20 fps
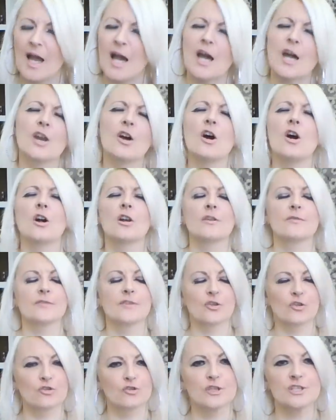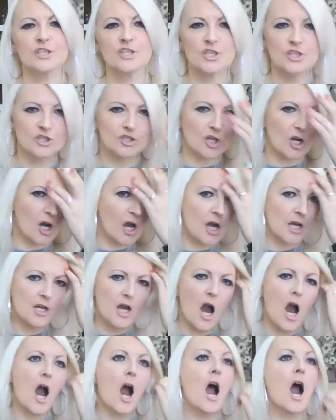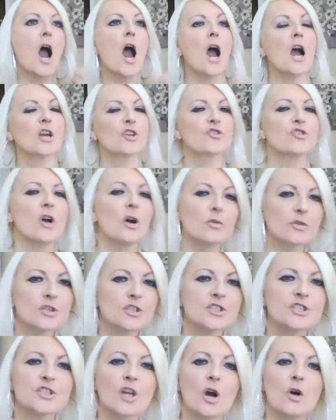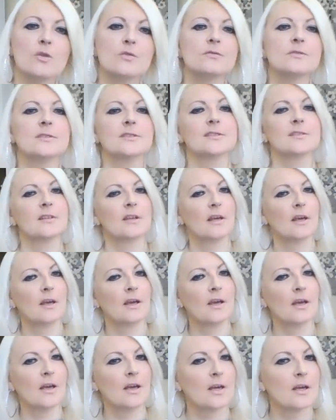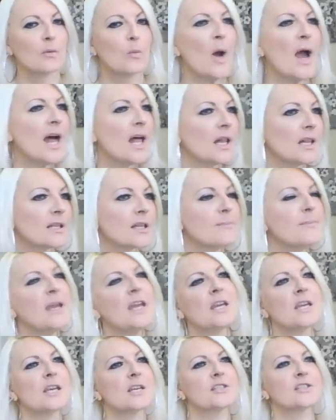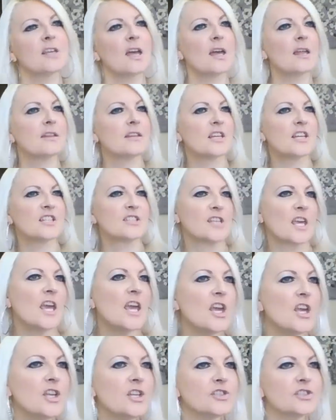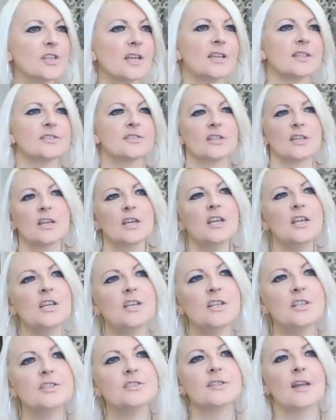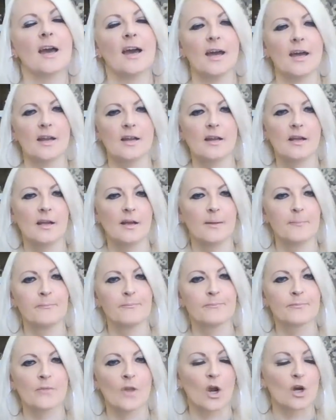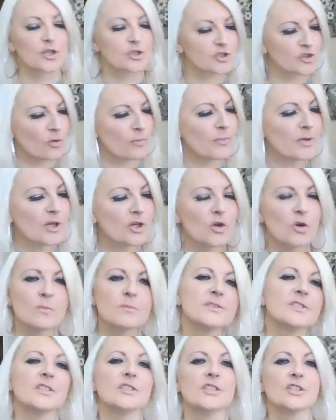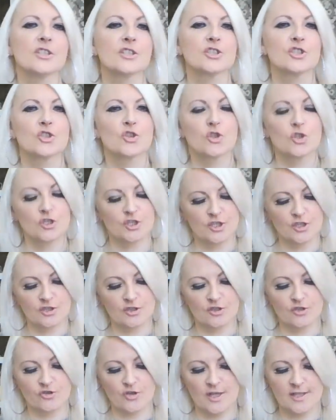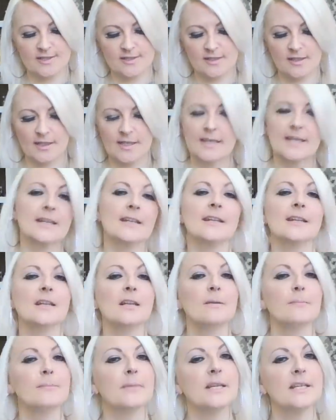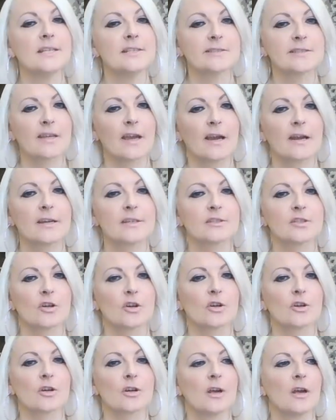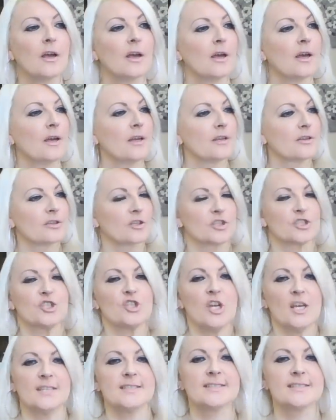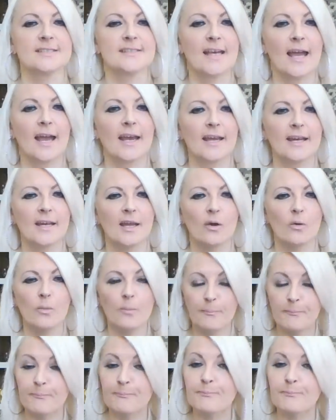and all of the Christians are like, ah, throwing their stones. Well, the media said this, he's this and he's that. Or somebody comes into your church and they're dressed like in a little mini skirt or their chest is hanging out.